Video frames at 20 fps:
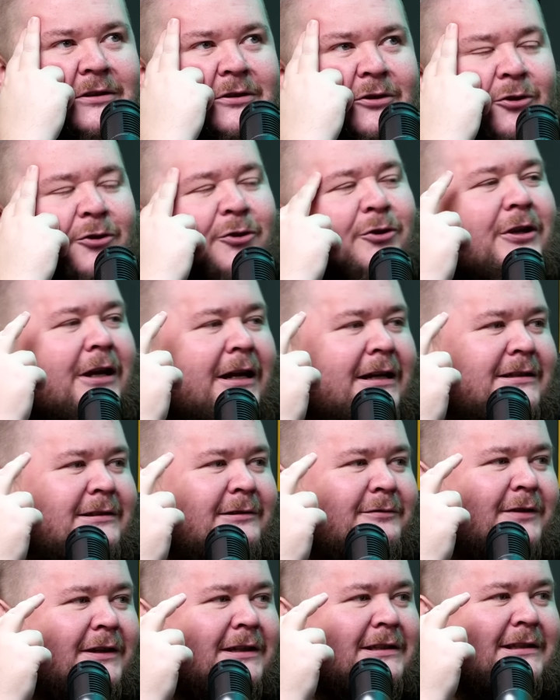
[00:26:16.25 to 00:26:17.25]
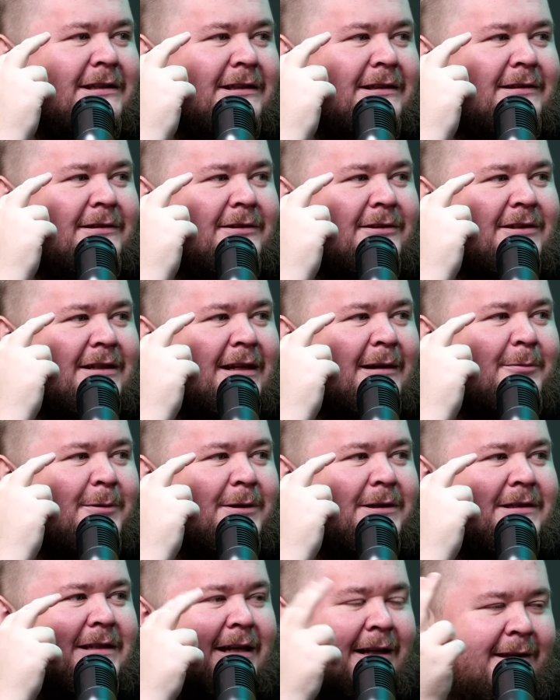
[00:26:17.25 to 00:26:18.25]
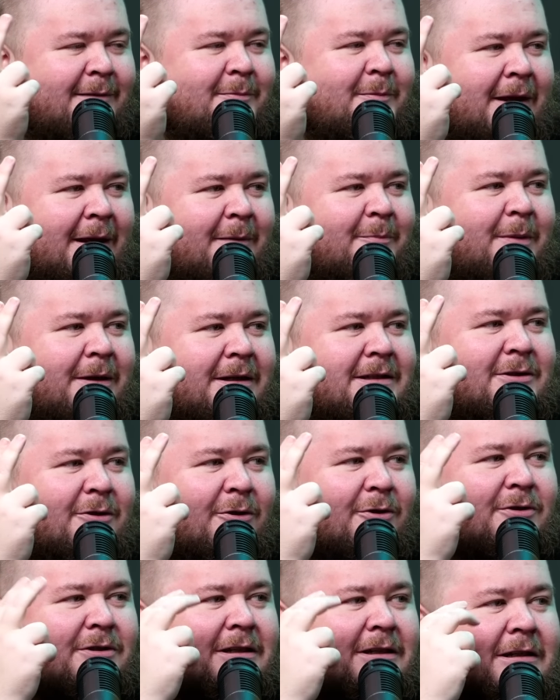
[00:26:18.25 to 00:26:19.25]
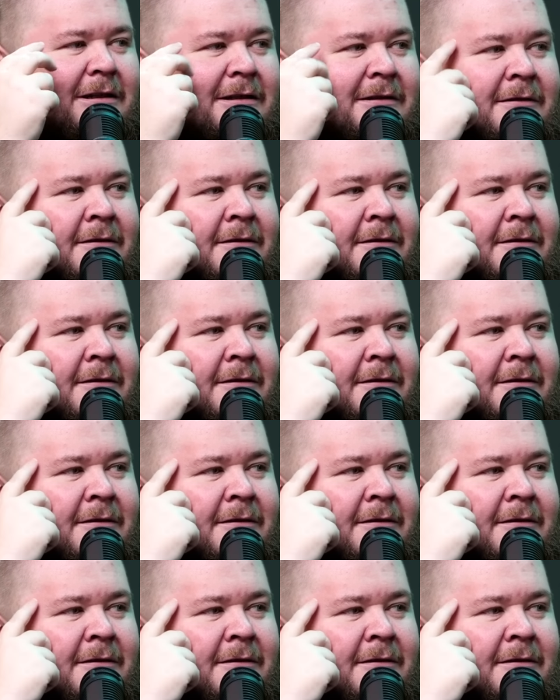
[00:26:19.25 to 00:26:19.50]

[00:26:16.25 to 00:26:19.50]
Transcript: Who do you actually fancy? Celebrities like Ooh. like big stars like that.